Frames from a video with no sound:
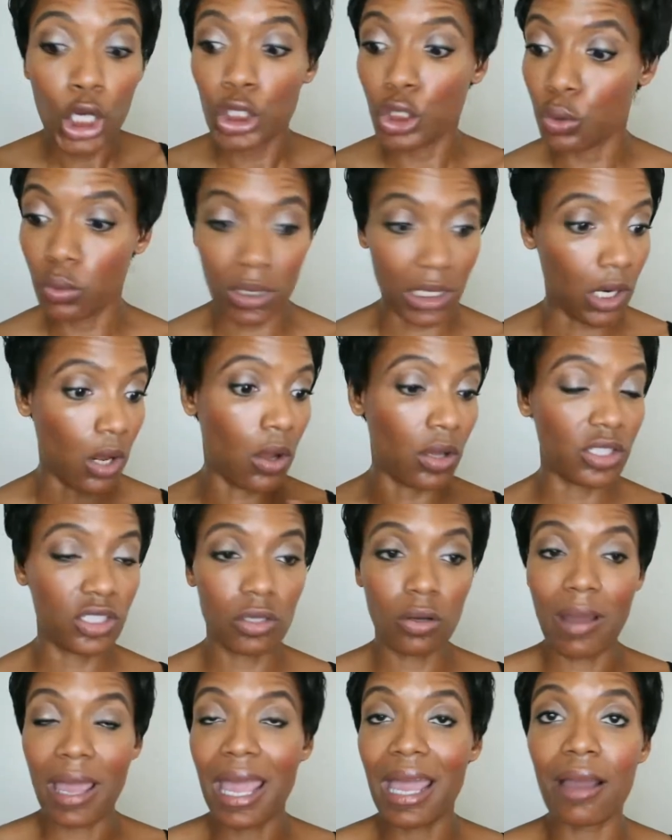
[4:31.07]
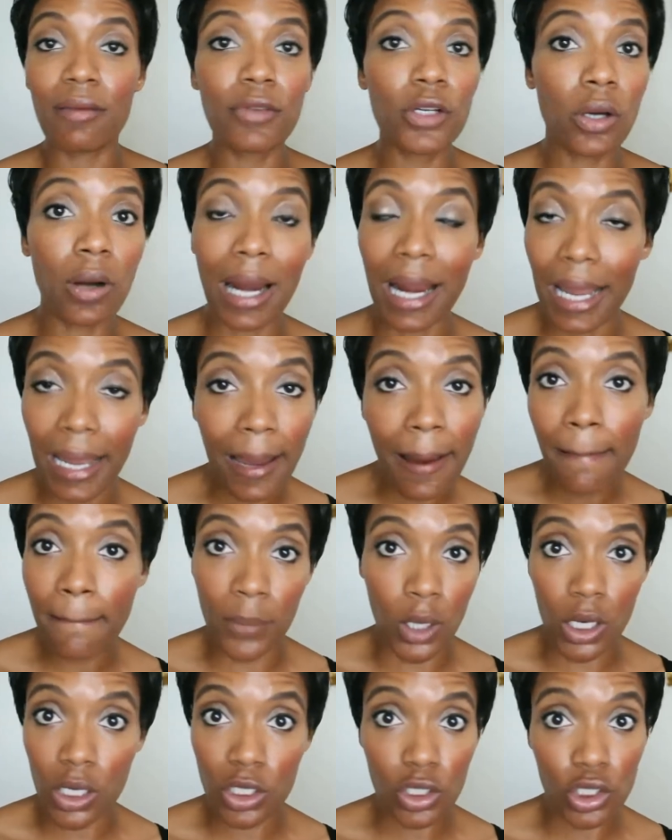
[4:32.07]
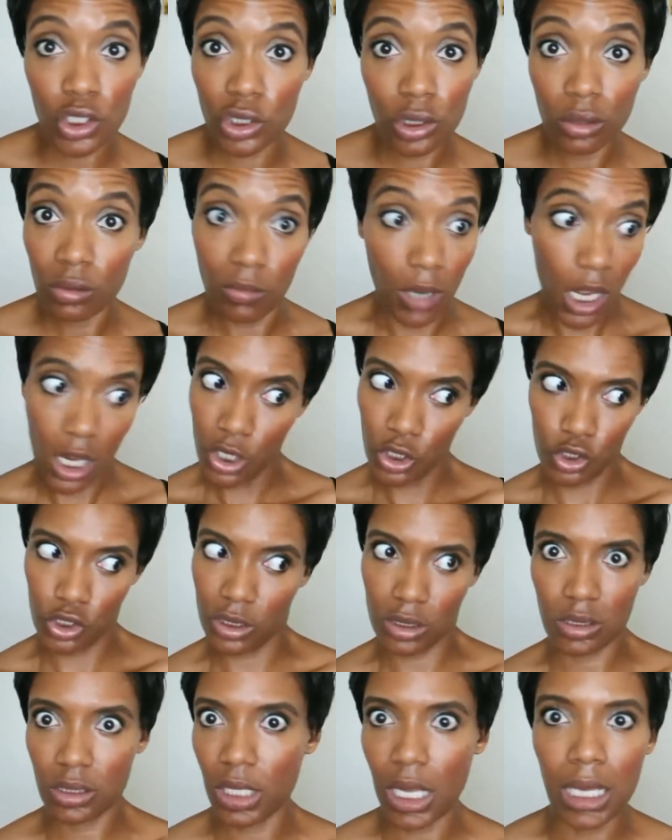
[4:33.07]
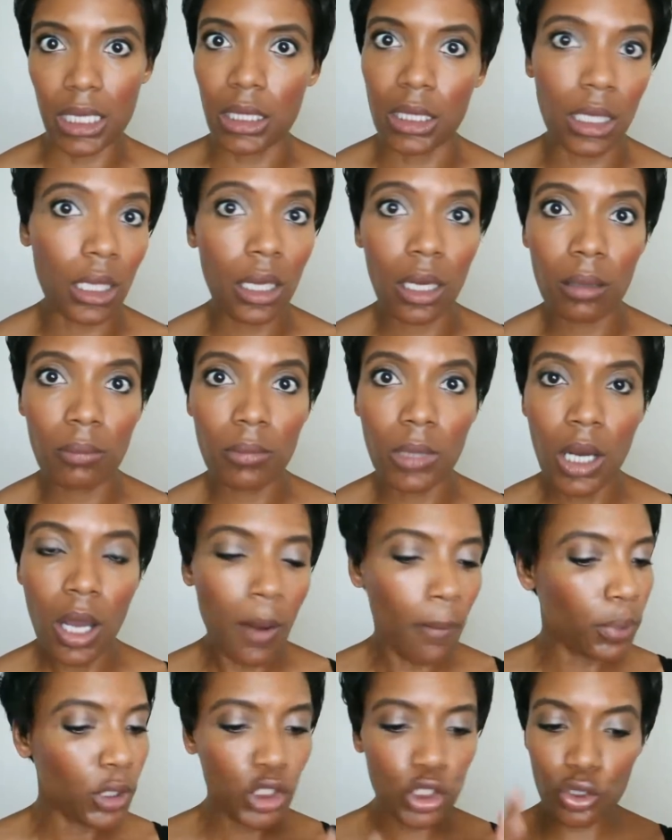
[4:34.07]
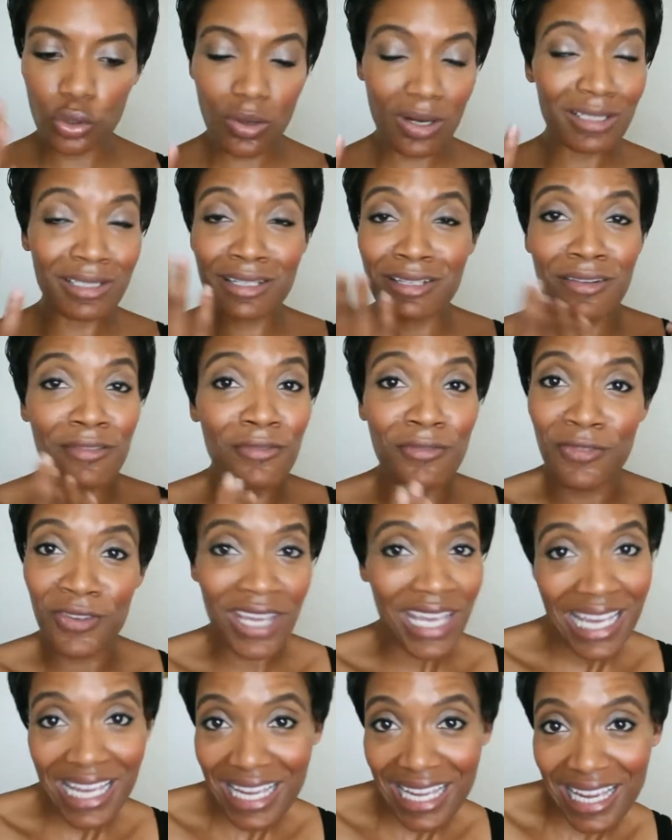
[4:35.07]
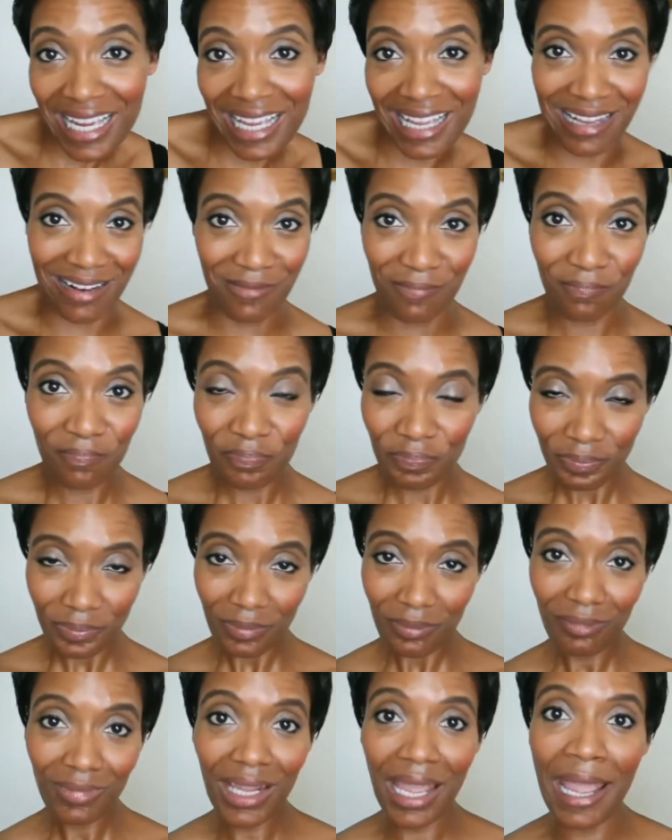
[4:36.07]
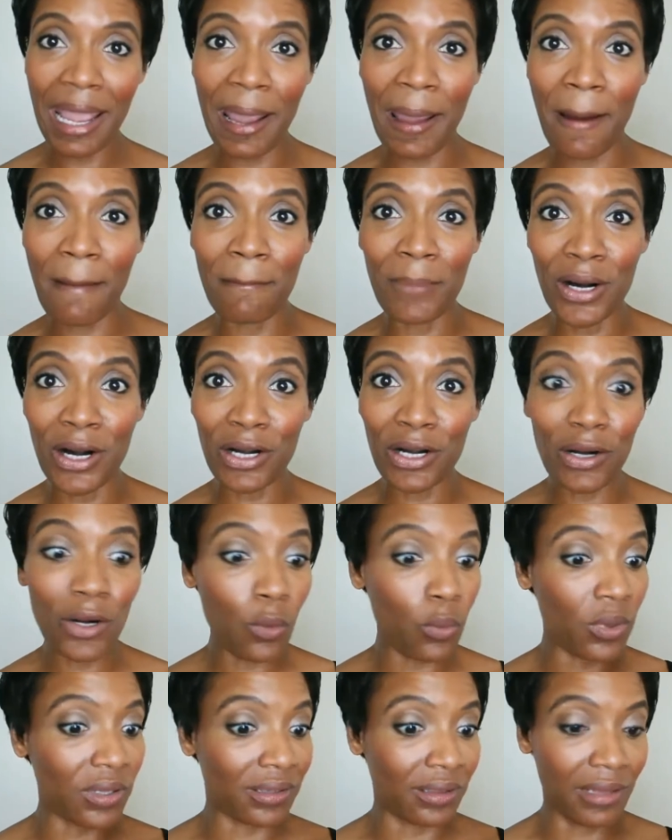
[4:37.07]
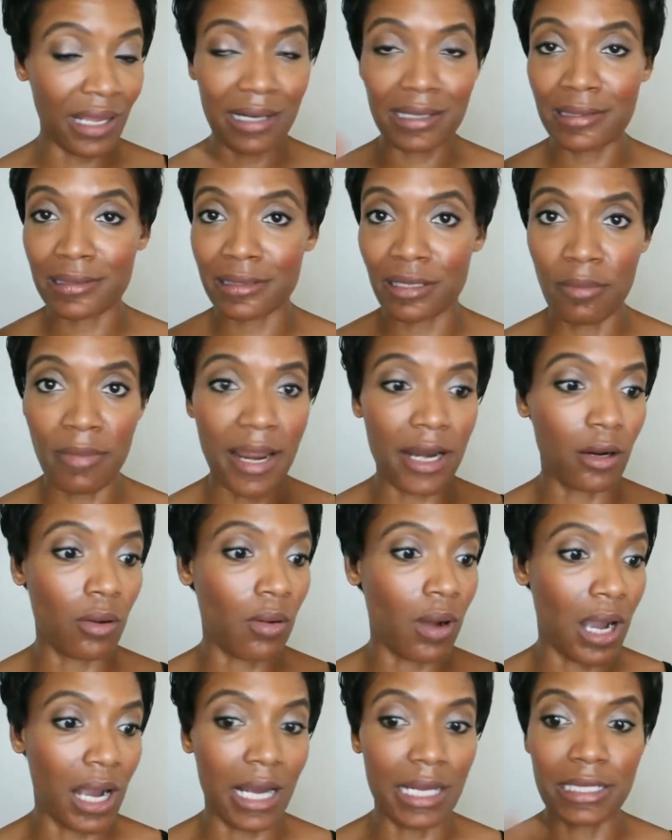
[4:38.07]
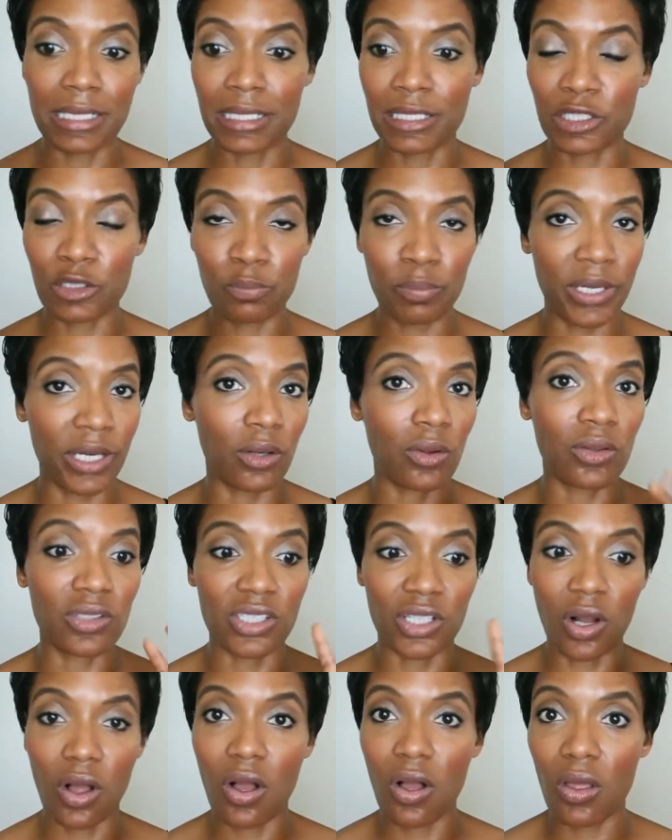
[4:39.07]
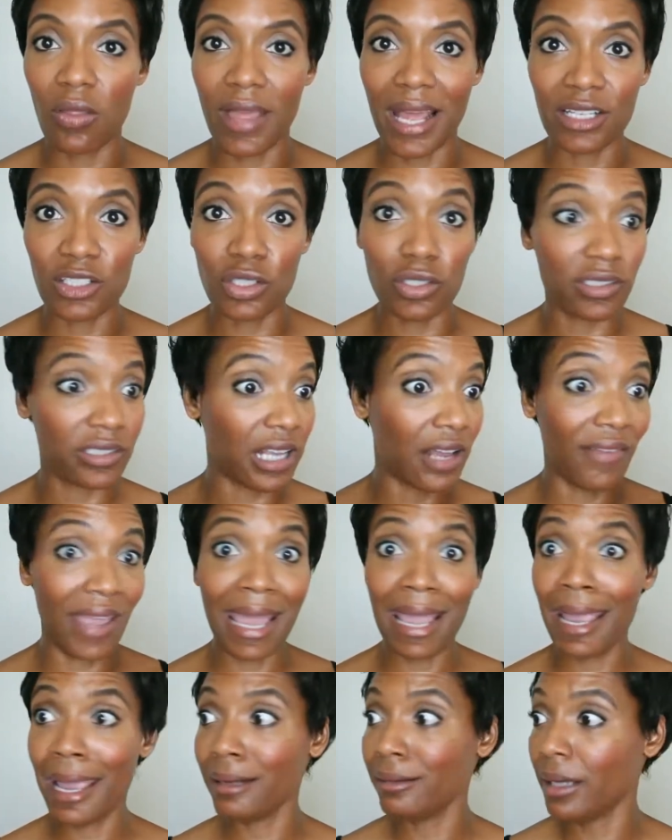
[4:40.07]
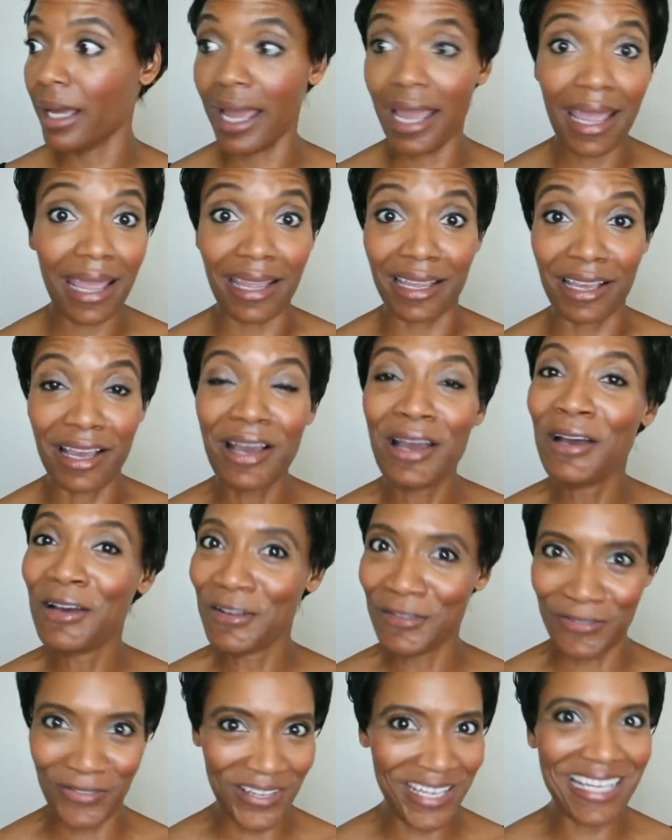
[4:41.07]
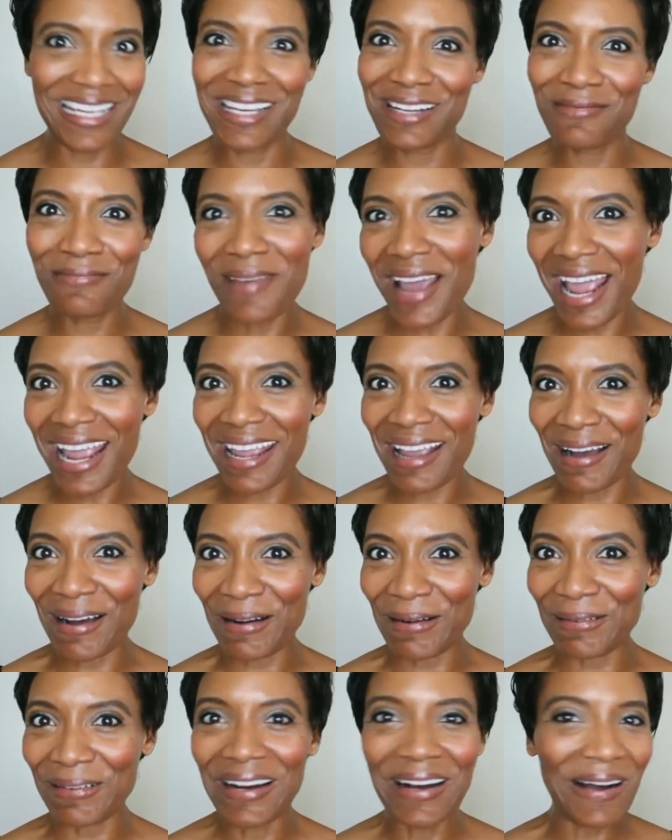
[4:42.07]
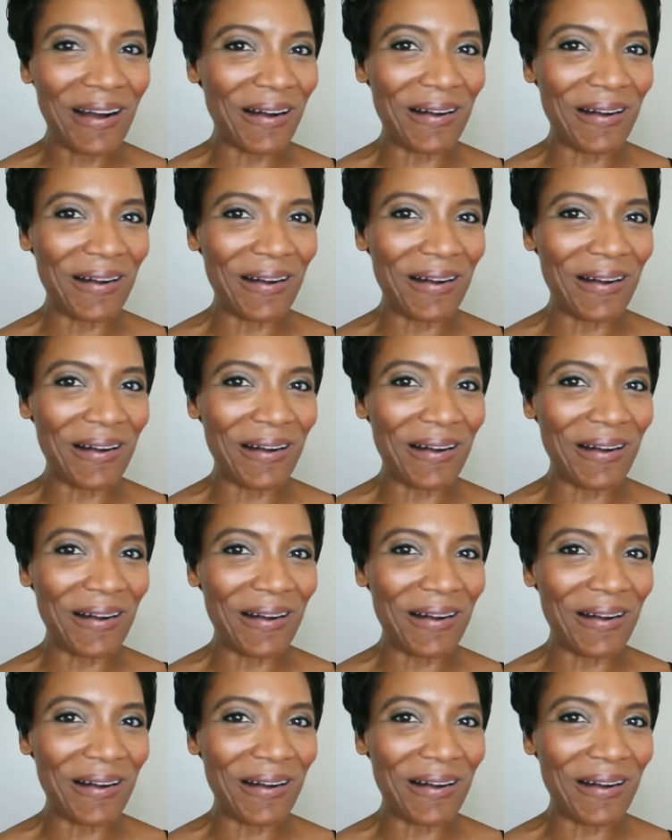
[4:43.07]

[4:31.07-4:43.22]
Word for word: You can also have your hamburgers too, just like them, but yours is a vegan hamburger with lettuce, tomato, onions, pickles, and all that good stuff. And hey, vegan mayo.